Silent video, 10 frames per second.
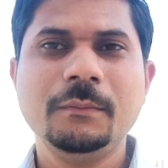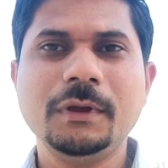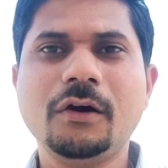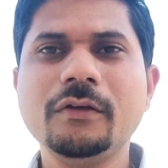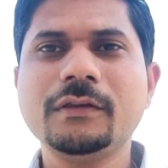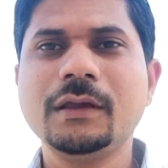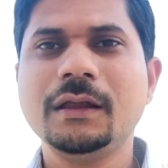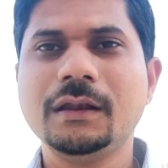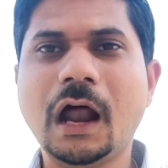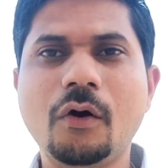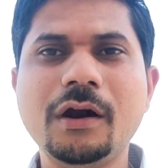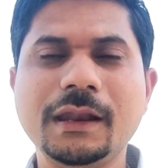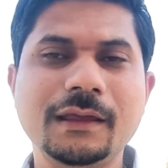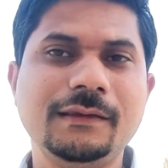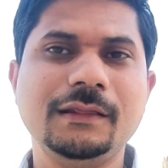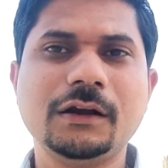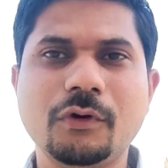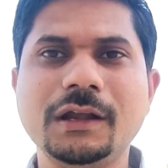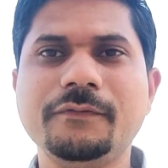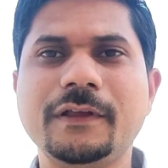Because nowadays in the
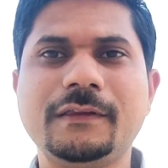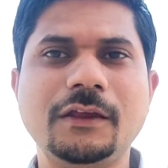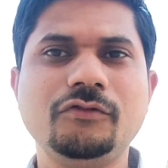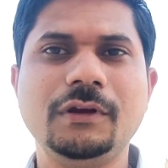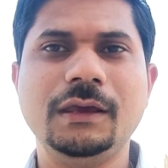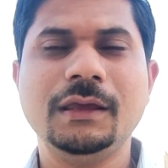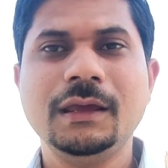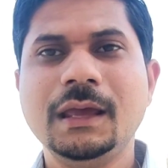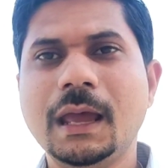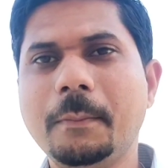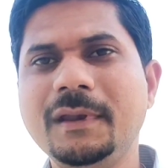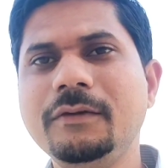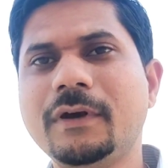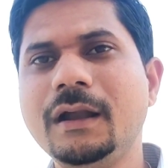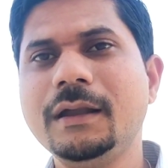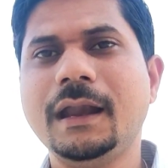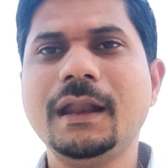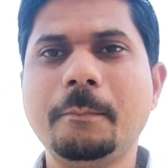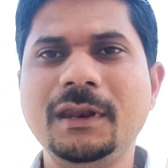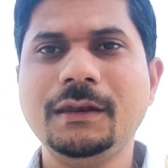21st century, every world
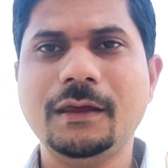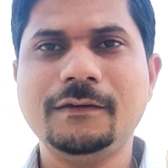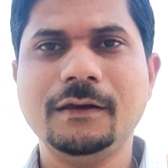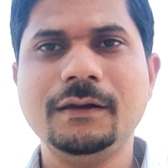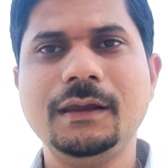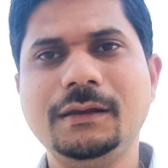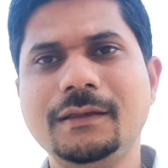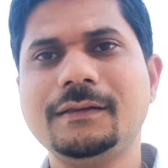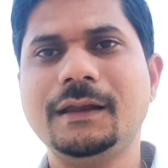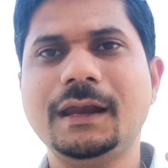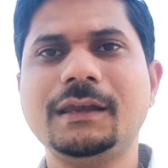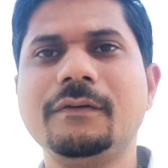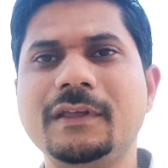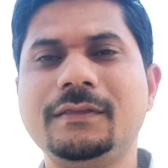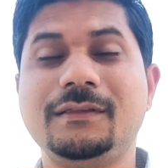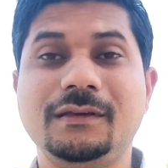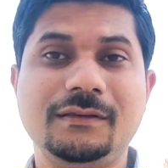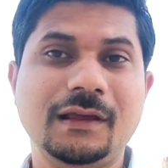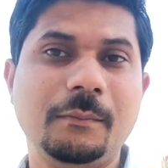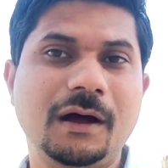and every nation, it is connected with
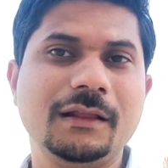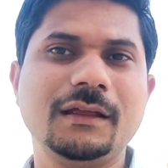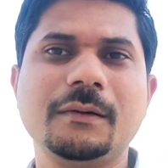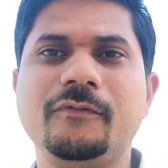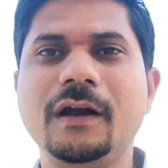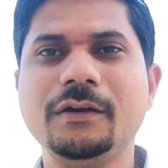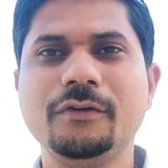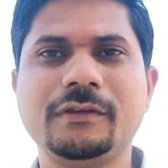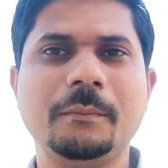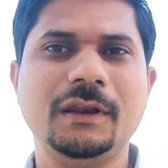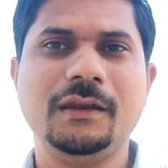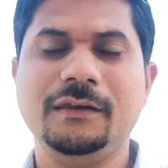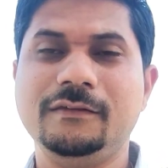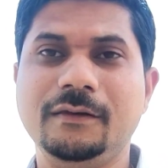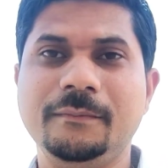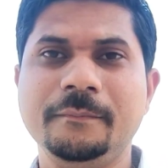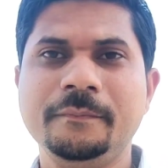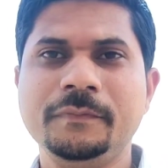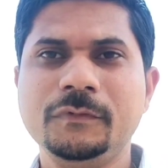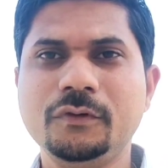some other world or some nation.
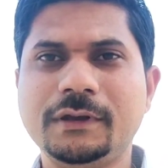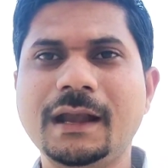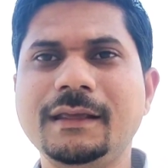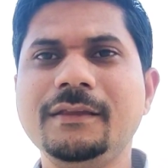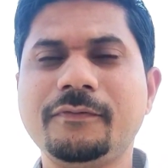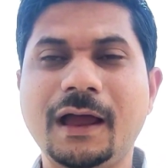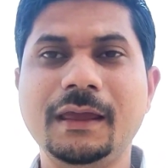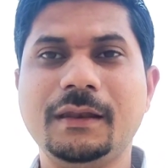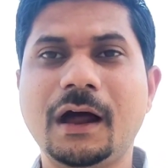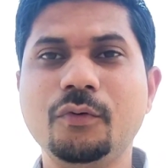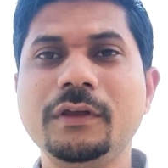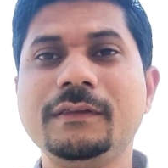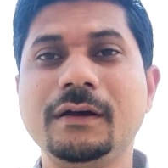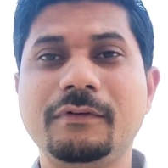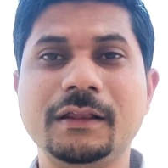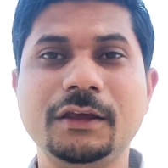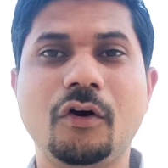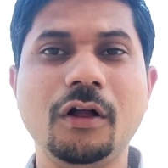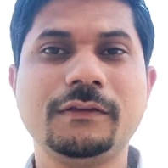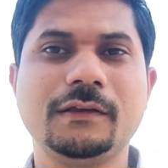So that is why Rahu is governing
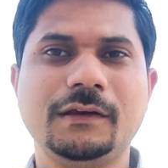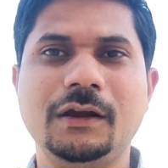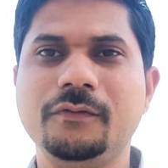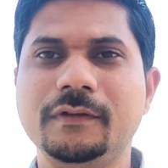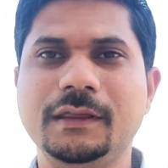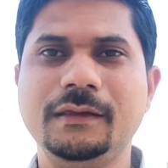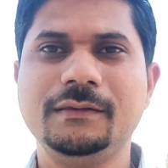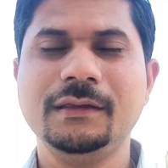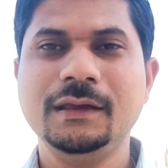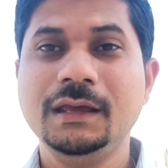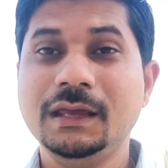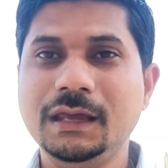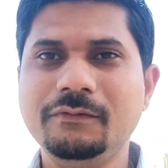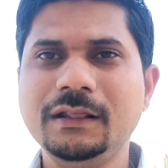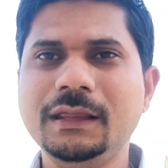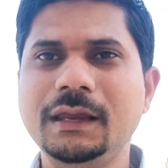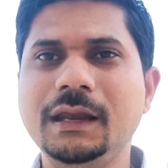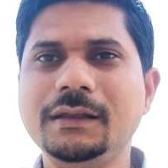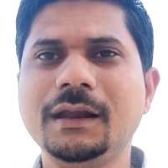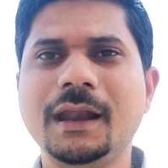all such kind of a things. Even the
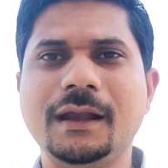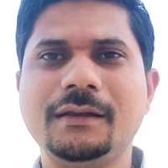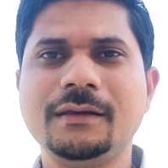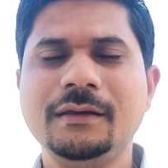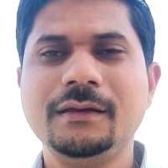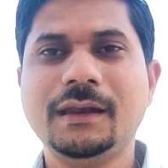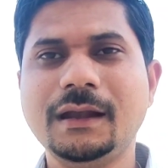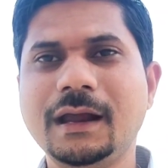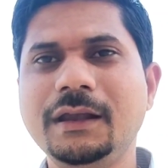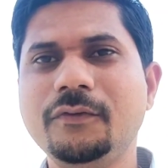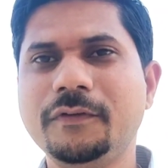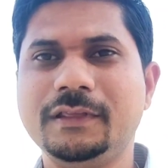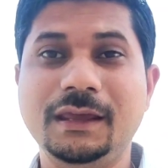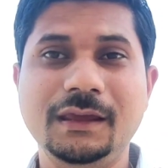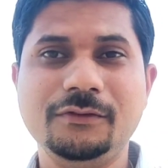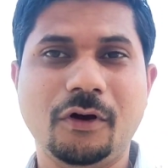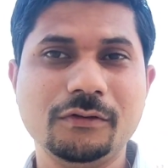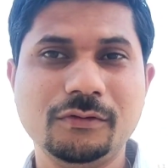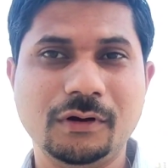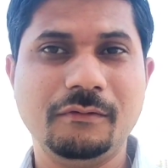internet, that kind of a thing is
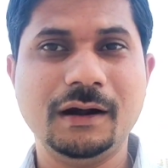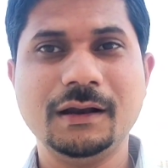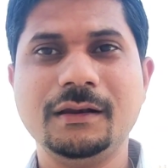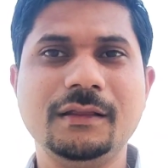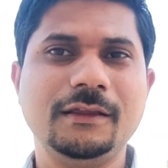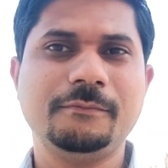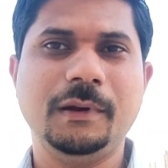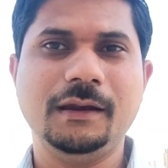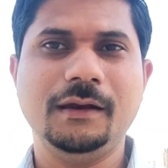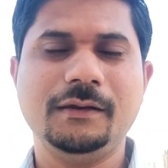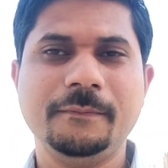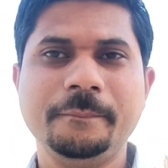also governed under this planet.